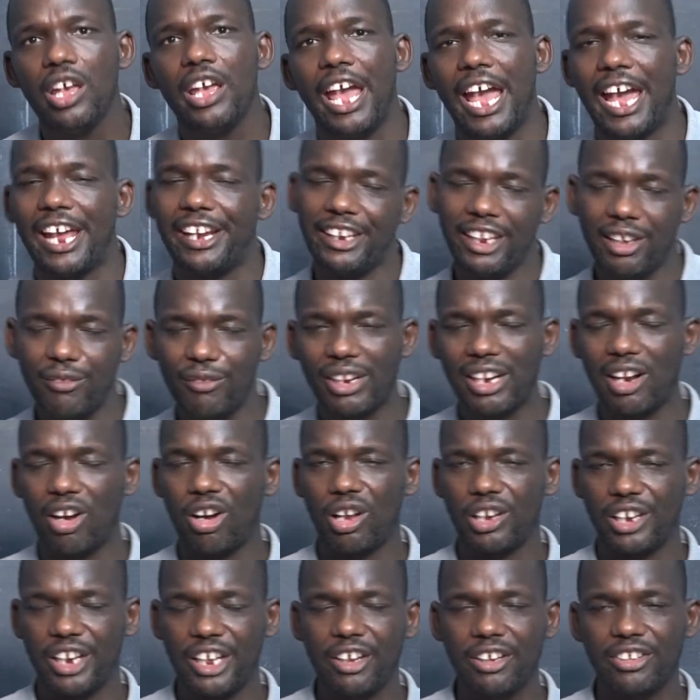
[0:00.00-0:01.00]
And even our
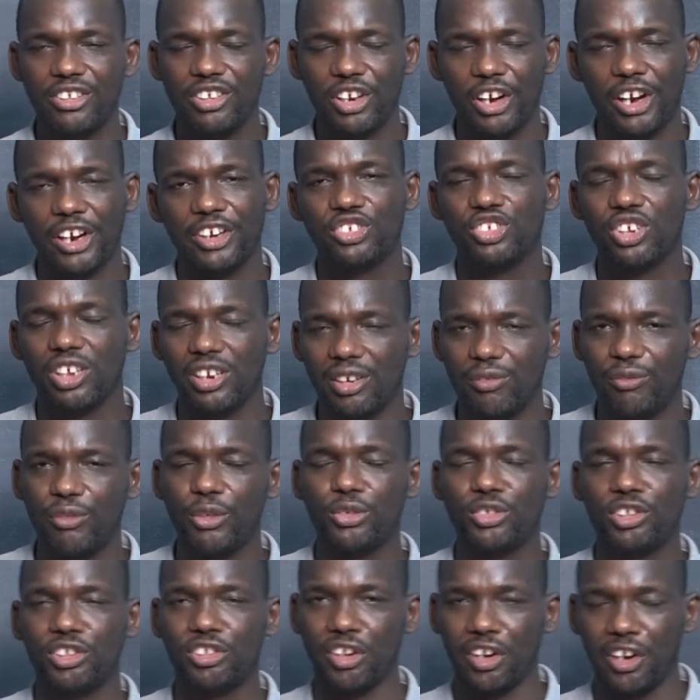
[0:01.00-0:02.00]
next generation,
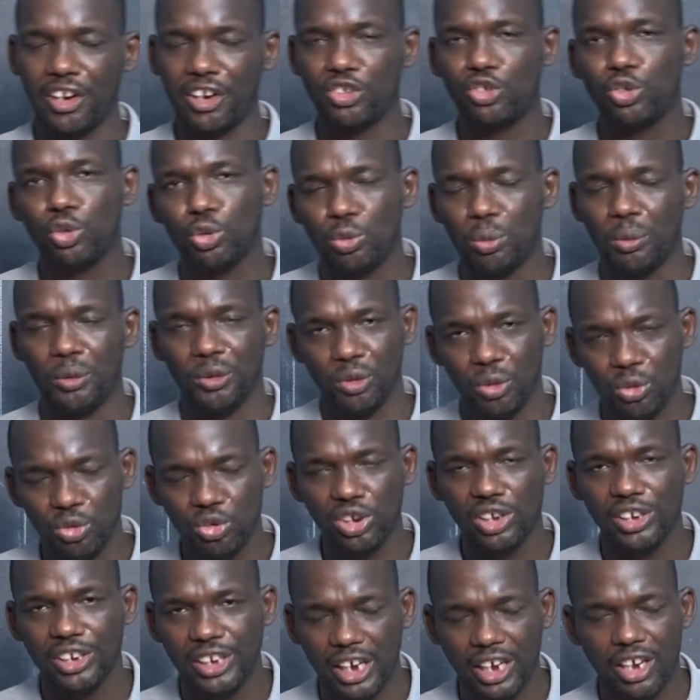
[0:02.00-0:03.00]
future generation will be
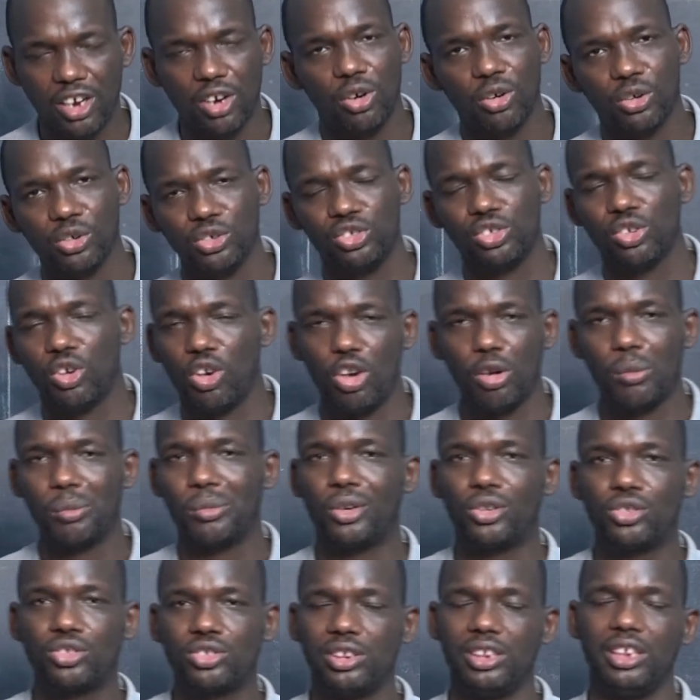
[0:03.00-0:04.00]
using technology
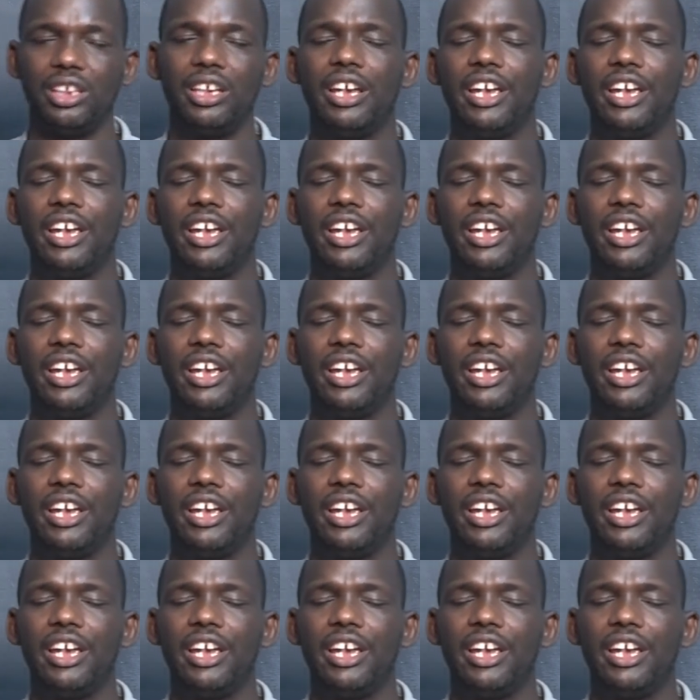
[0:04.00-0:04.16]
almost